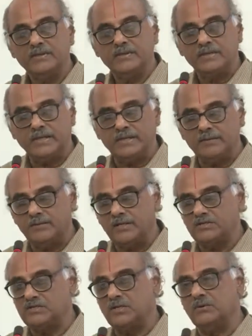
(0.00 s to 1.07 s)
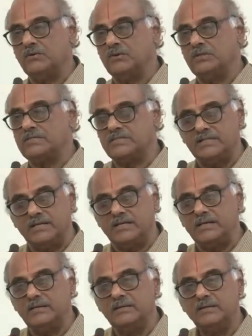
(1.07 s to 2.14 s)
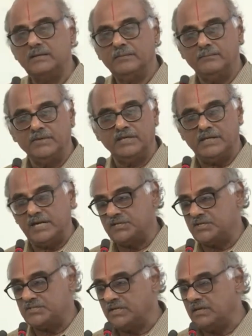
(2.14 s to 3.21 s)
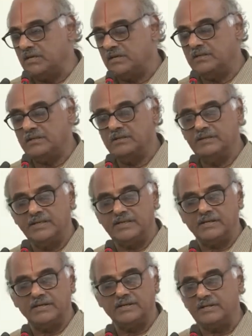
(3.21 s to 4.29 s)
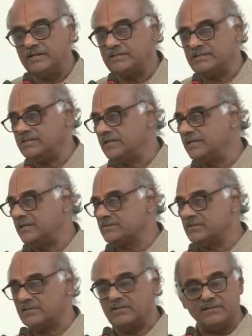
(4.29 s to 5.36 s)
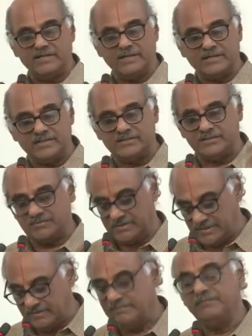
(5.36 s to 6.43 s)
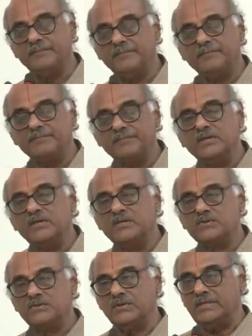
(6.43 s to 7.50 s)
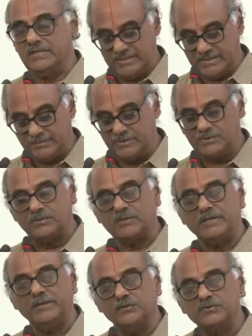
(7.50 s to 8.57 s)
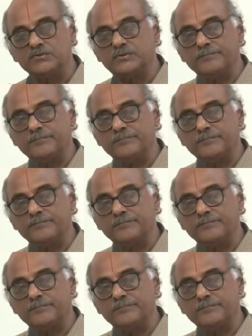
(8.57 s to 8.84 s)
And because the Google is a big Rakshasa, internet Rakshasa, he has got all data with him. So he is able to produce.